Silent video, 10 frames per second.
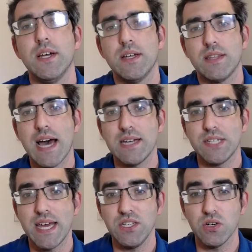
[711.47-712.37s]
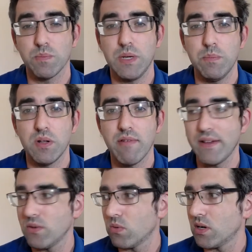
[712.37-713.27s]
that young people around
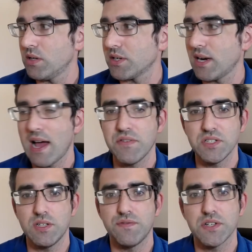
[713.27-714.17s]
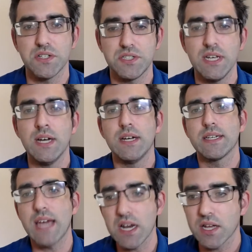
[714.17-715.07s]
the world are having difficulty
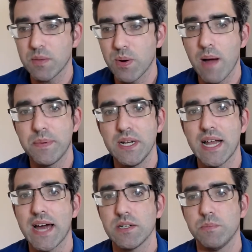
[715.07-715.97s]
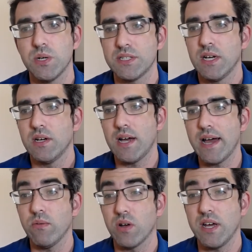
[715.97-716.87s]
getting on the property ladder. But
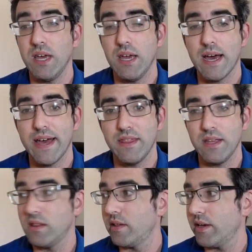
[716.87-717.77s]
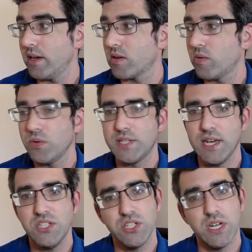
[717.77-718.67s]
what I, in the
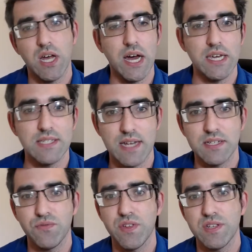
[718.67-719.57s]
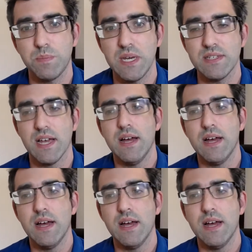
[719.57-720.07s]
quotation I sent in for this piece,